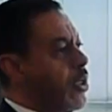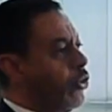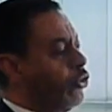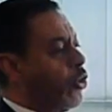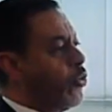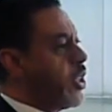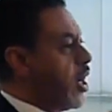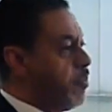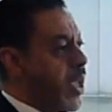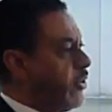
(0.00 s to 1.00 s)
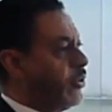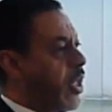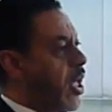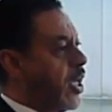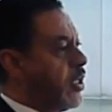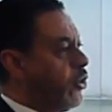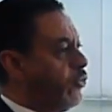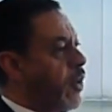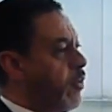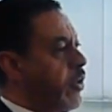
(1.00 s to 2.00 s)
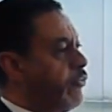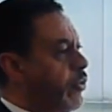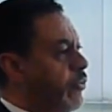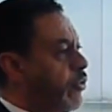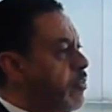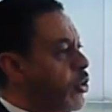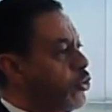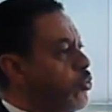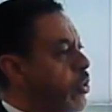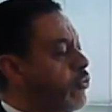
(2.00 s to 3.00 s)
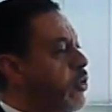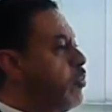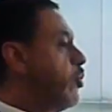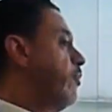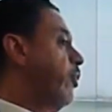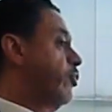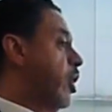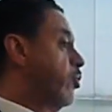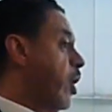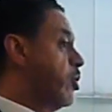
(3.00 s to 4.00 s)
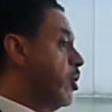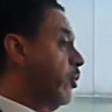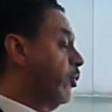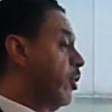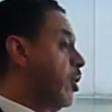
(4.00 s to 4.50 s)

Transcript: So their baseline is very different from their 2 or 3 previous generations.